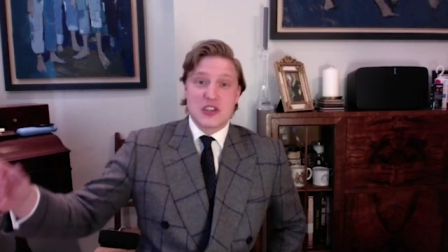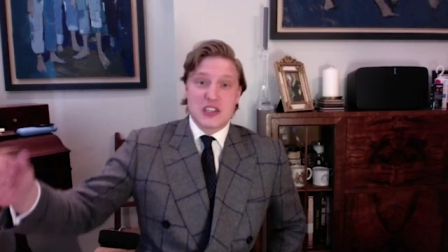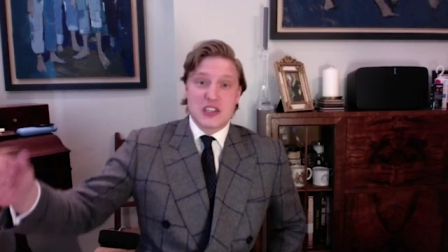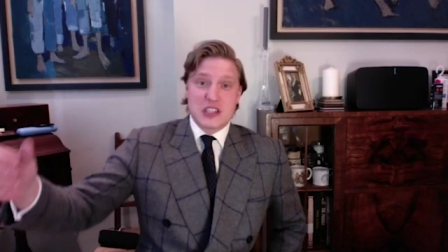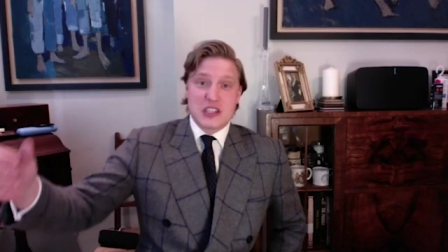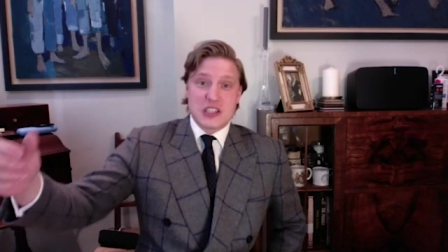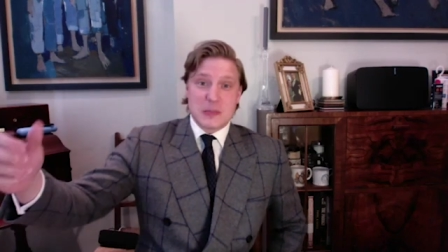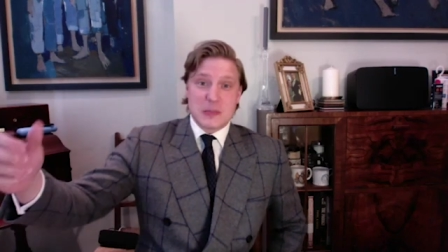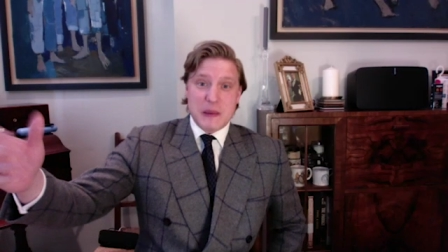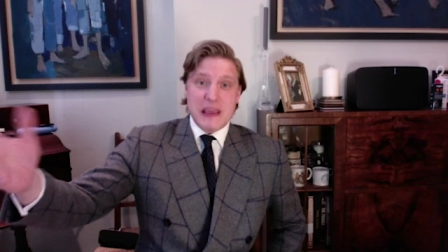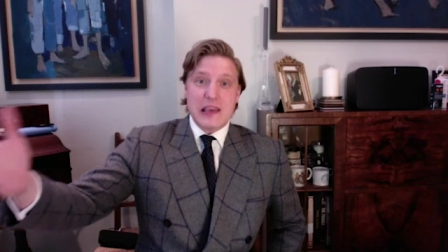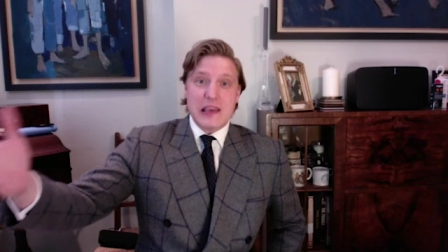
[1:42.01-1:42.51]

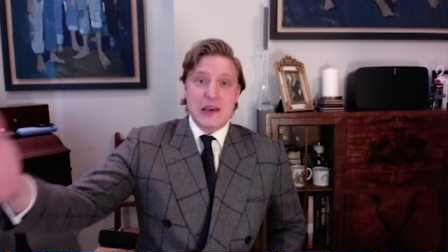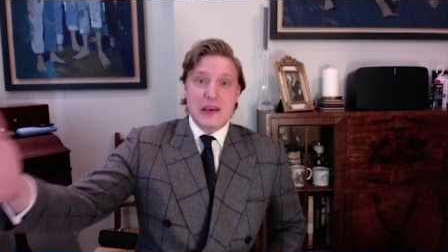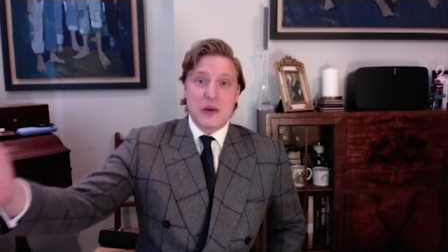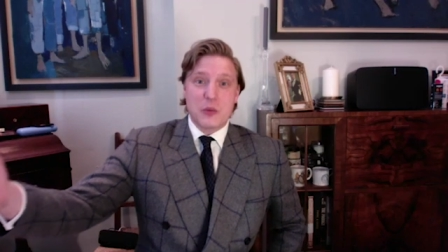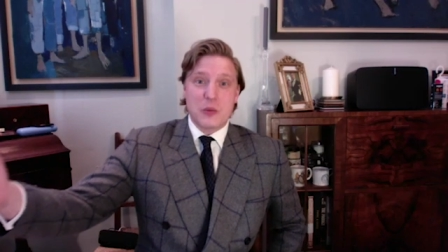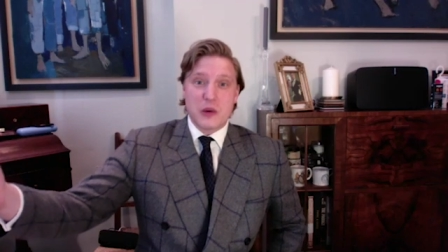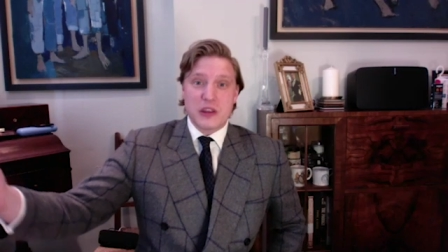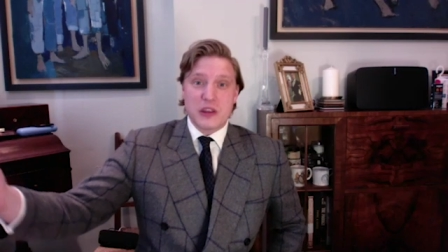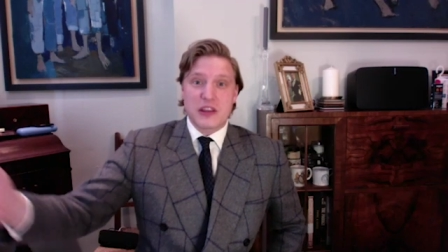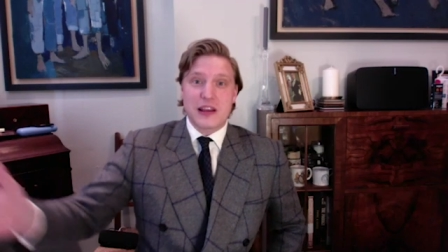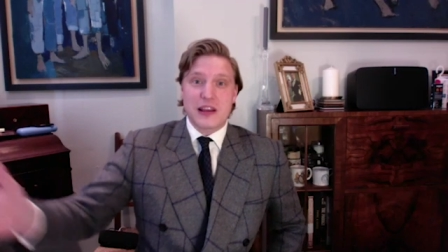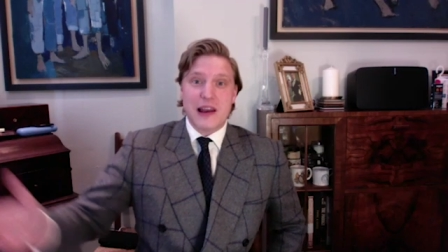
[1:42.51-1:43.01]
speak
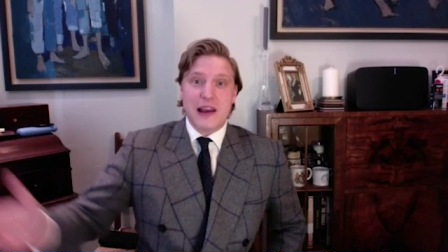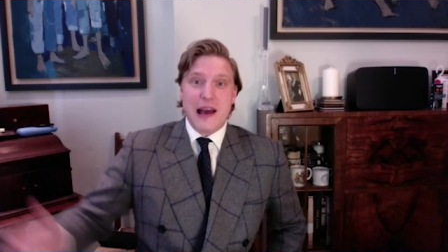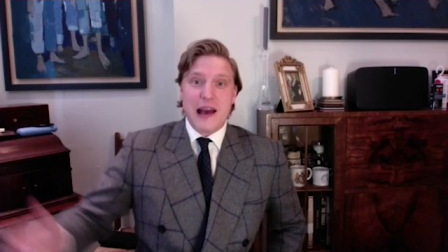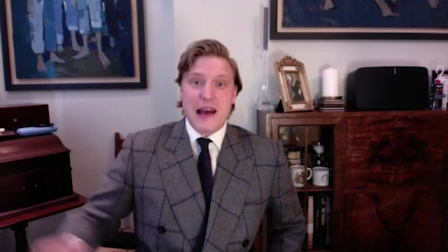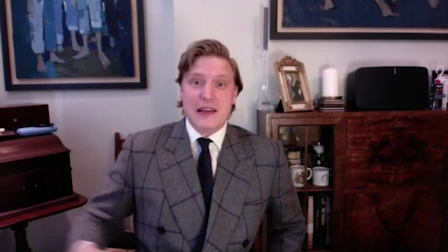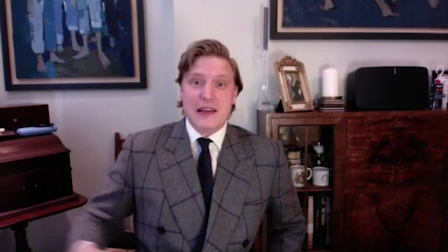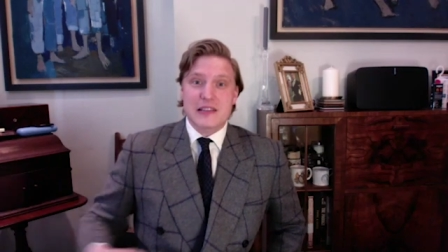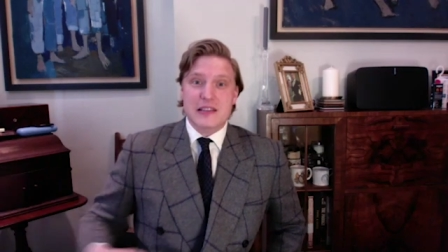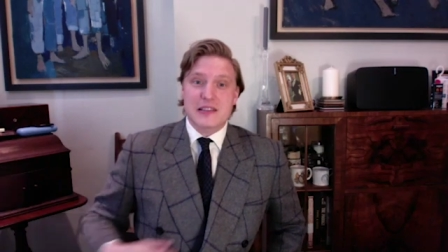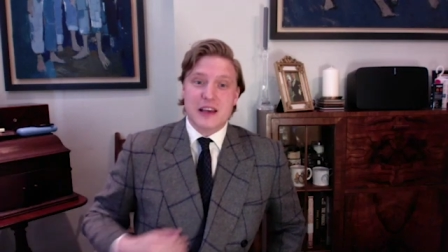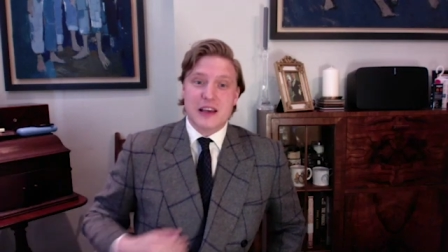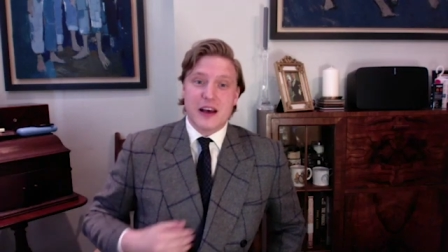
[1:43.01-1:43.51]
with
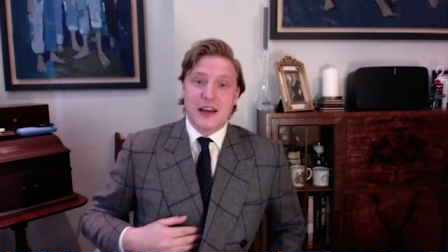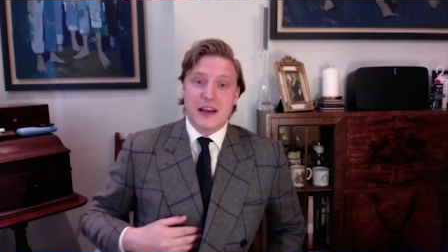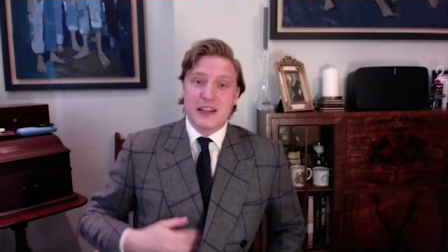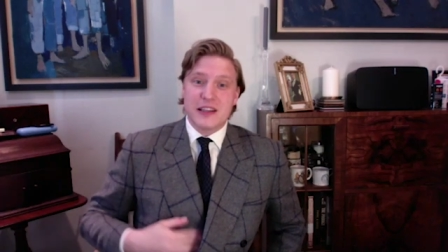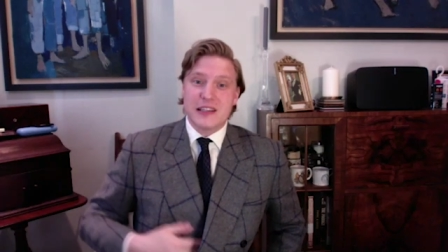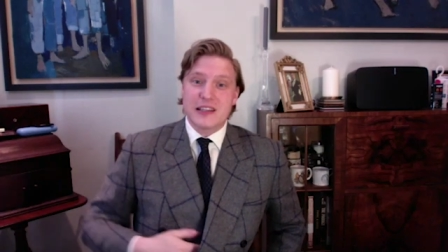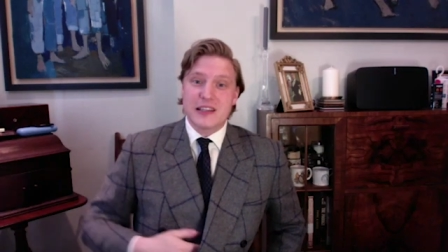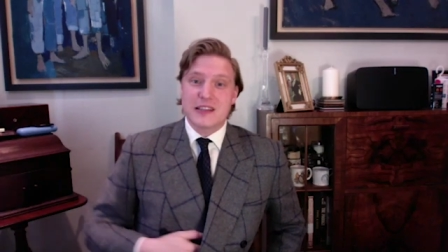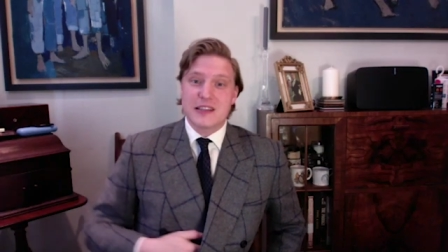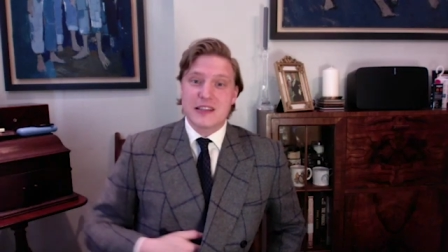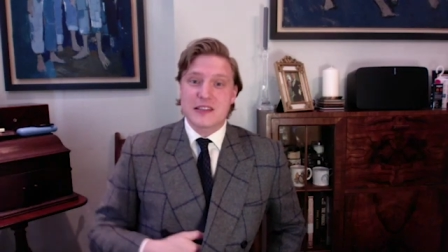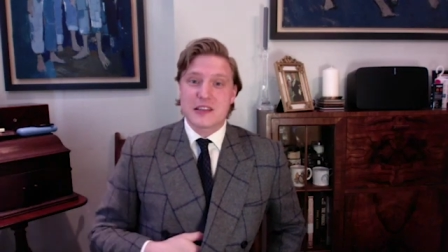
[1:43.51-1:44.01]
glad
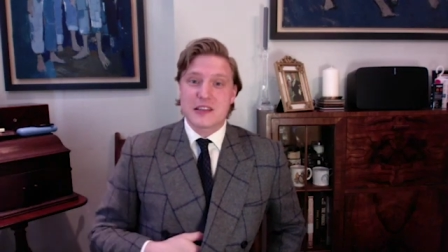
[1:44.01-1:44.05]
tidings